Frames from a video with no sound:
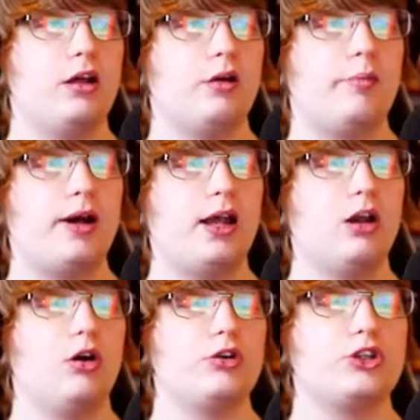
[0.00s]
By a
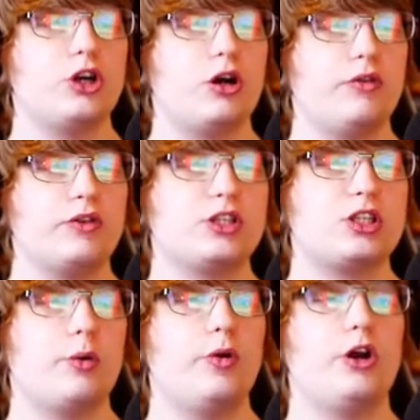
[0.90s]
long shot. They're
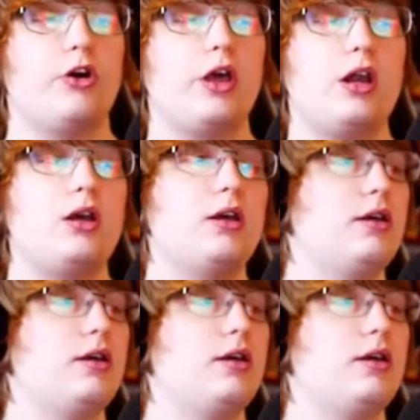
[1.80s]
so annoying.